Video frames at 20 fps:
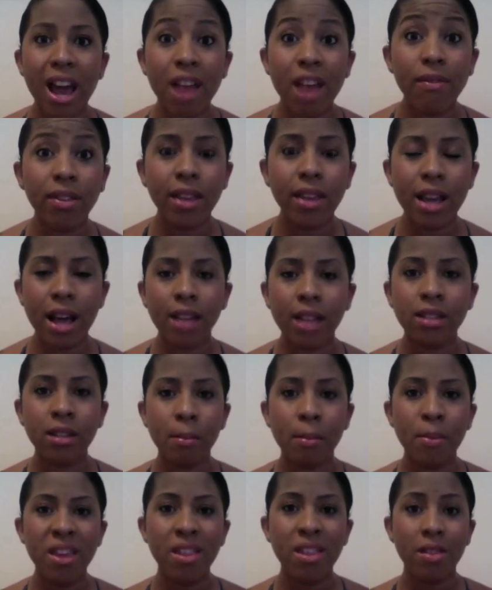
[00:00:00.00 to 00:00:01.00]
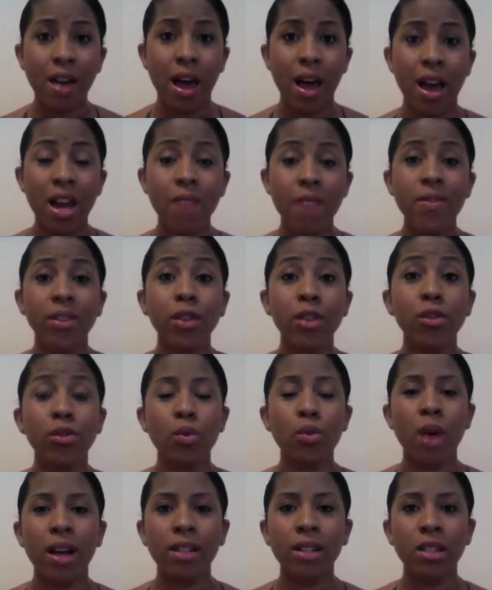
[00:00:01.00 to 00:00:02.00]
Everything has to be that. Everything you
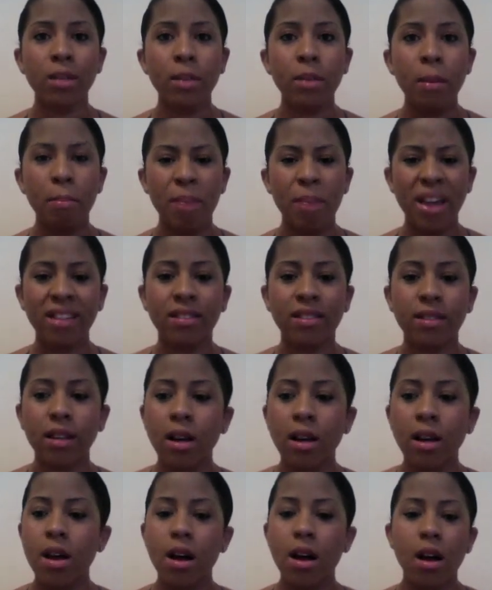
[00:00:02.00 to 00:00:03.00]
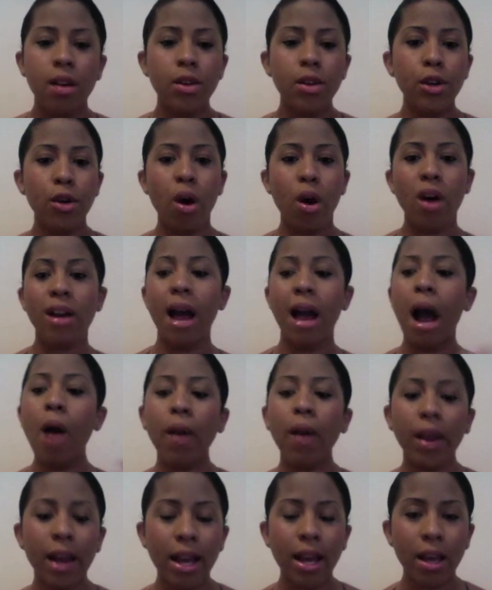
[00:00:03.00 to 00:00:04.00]
do has to be based, on how
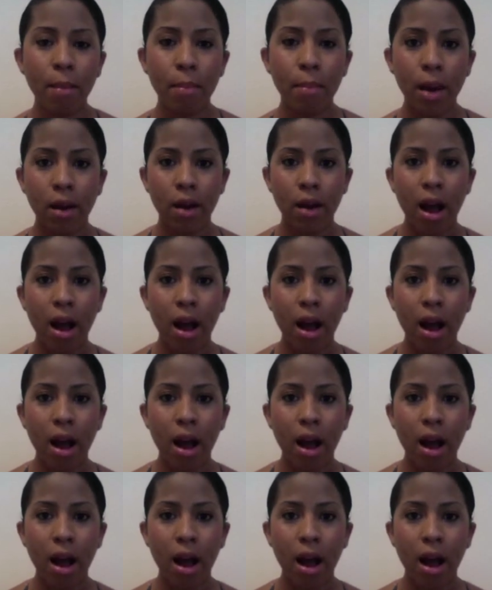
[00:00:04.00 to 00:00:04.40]
can I get better?